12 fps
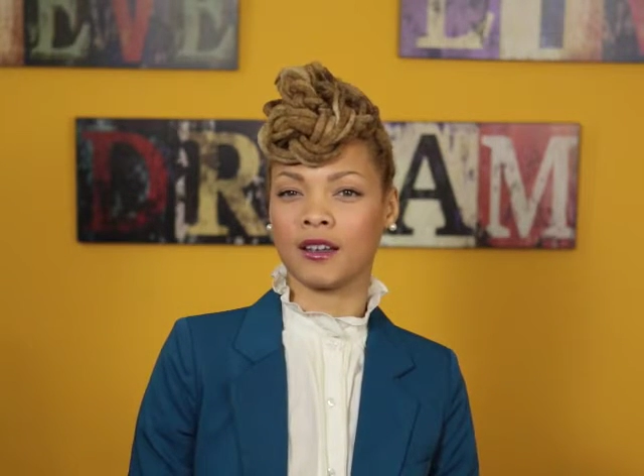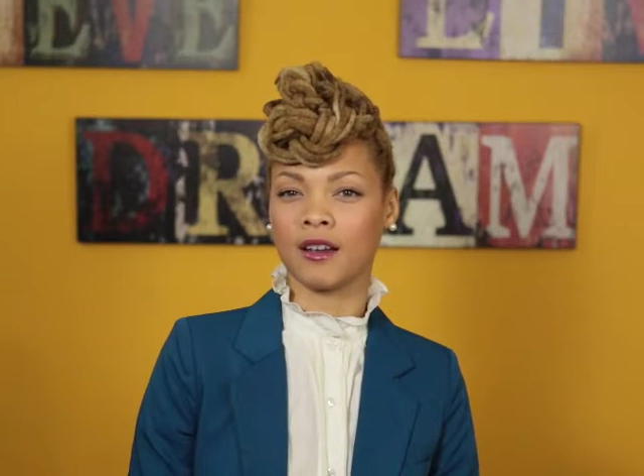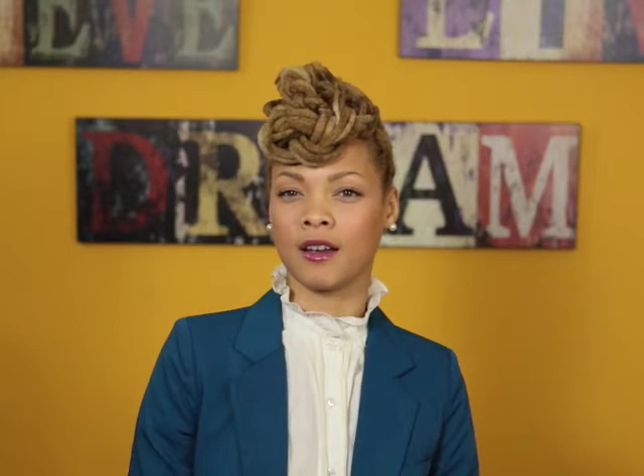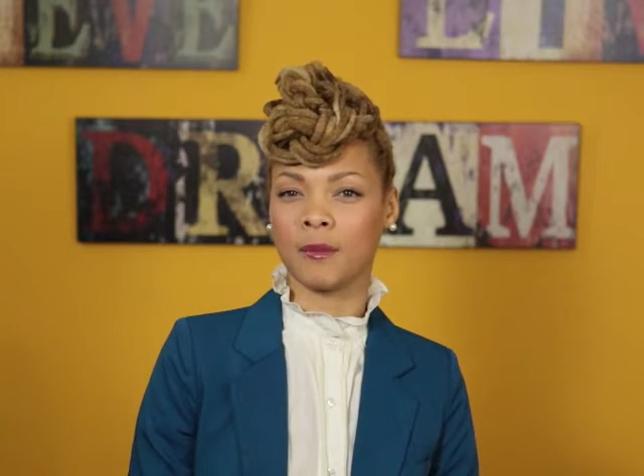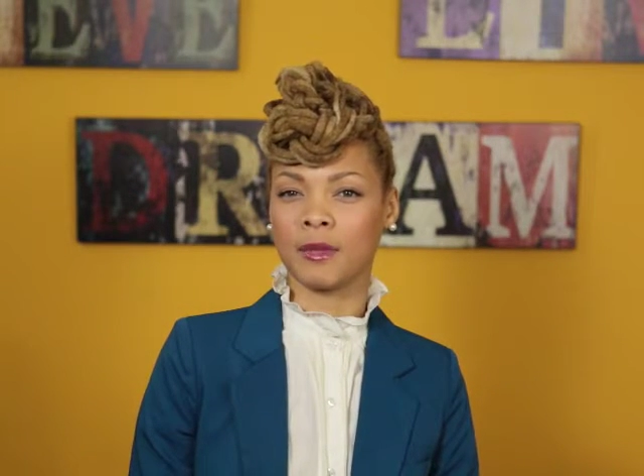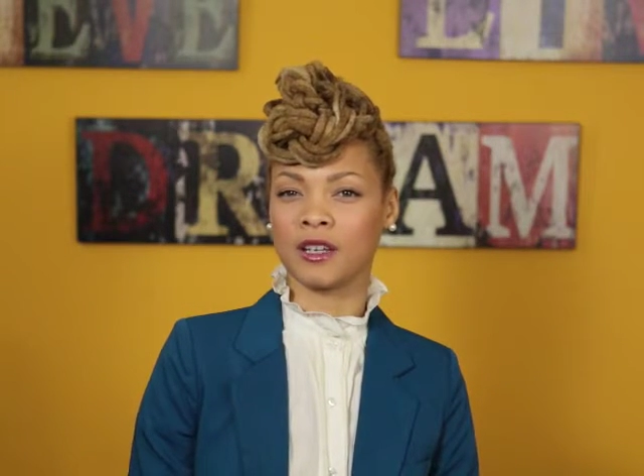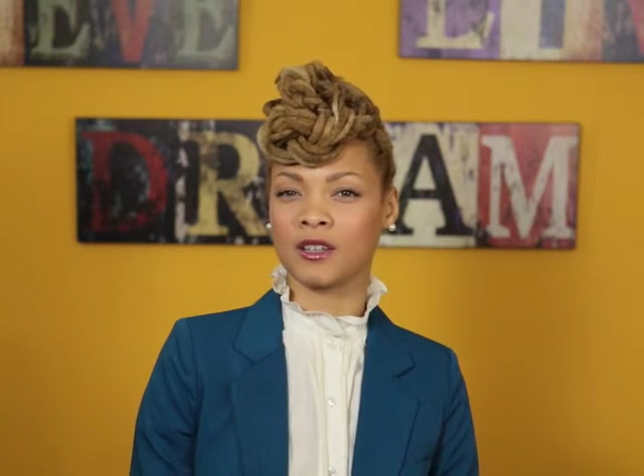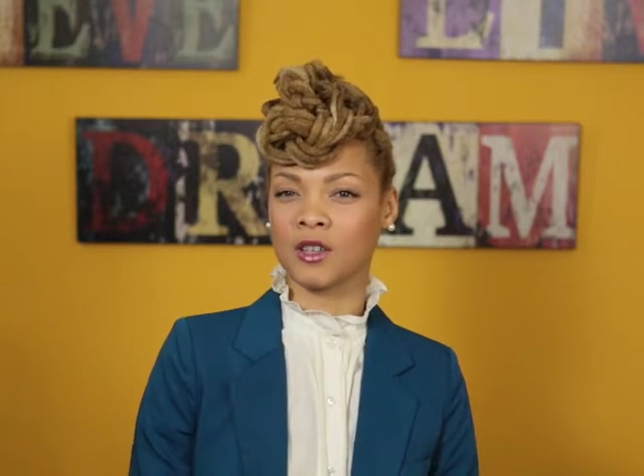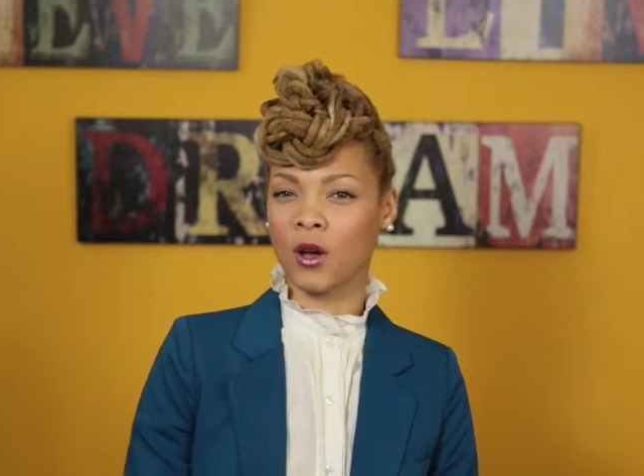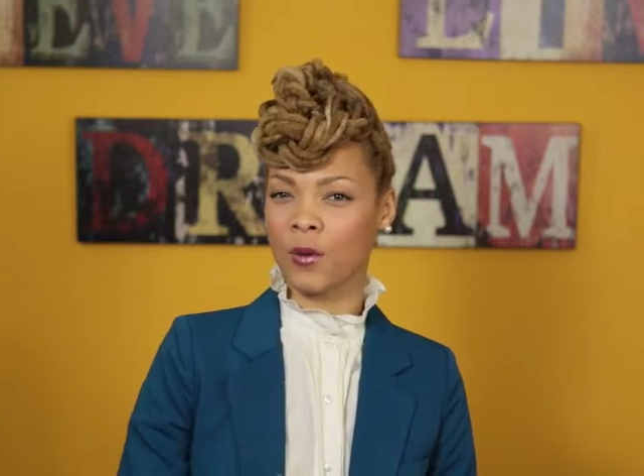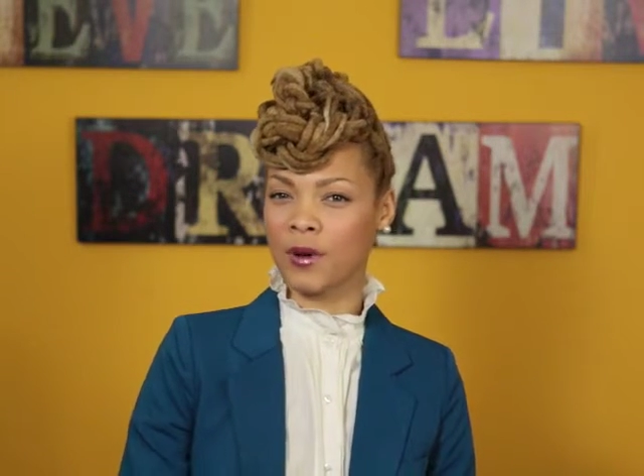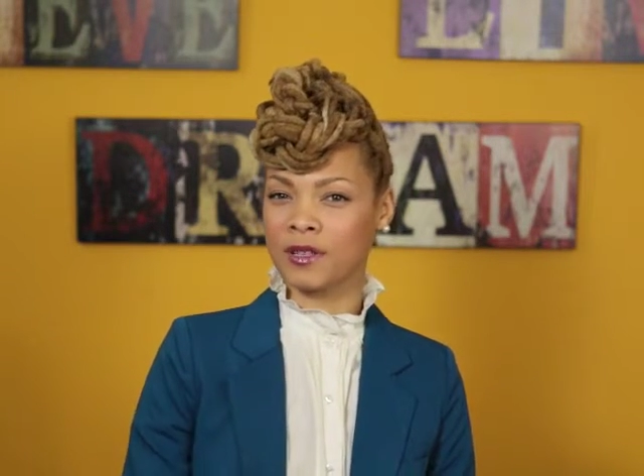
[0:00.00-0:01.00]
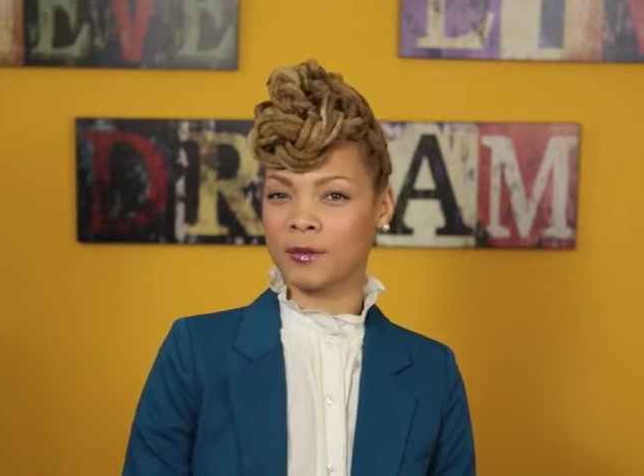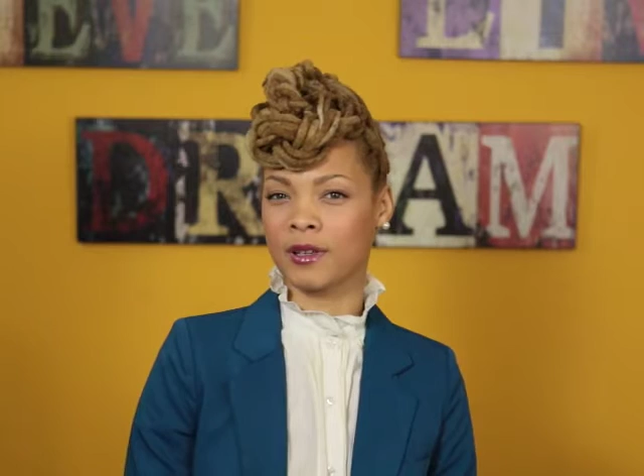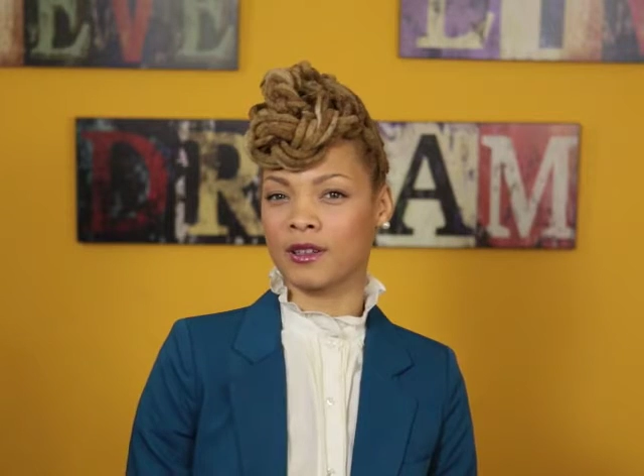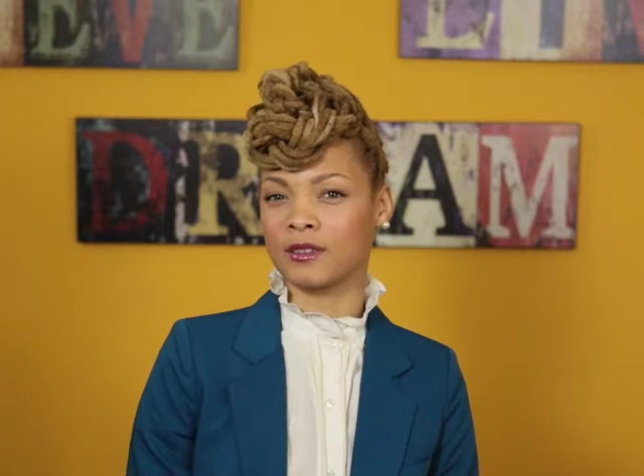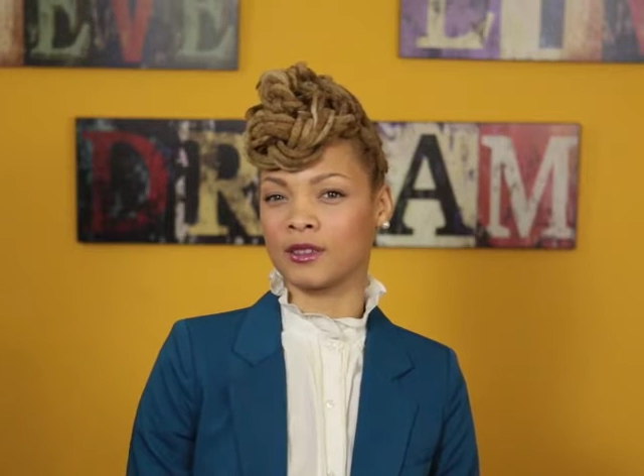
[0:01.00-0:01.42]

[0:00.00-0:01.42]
And it's always been a